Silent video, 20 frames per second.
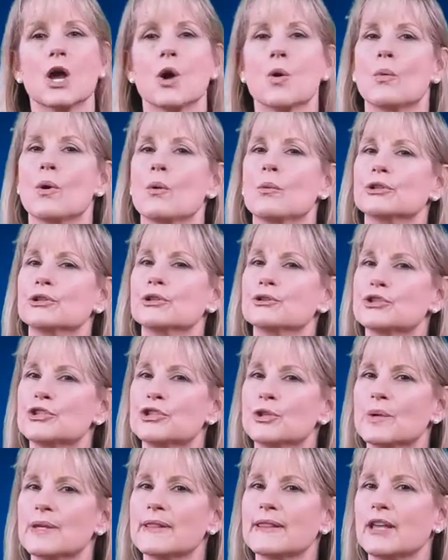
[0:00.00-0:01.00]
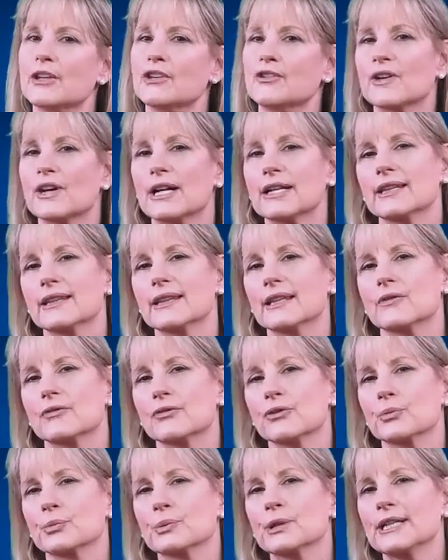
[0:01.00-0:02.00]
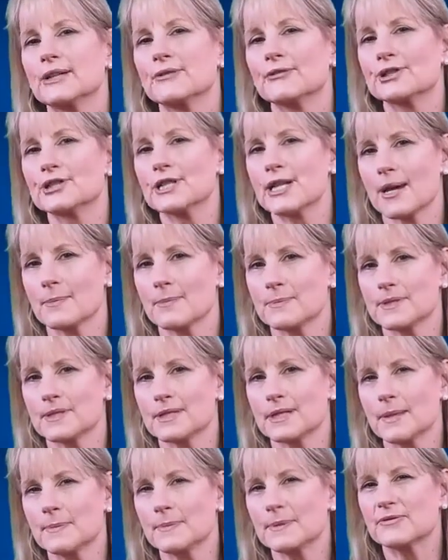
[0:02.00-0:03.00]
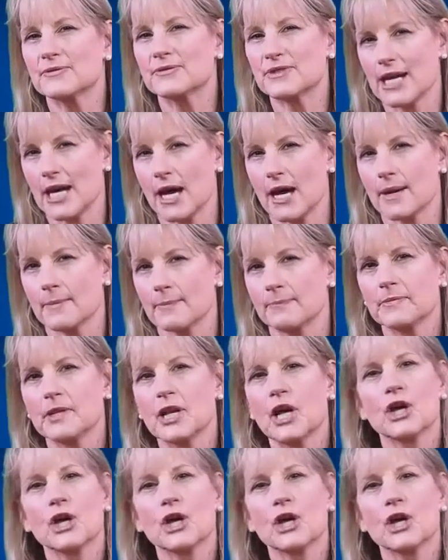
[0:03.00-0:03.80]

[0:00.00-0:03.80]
Well, when you're doing that, you've got to think of 3 different types of time.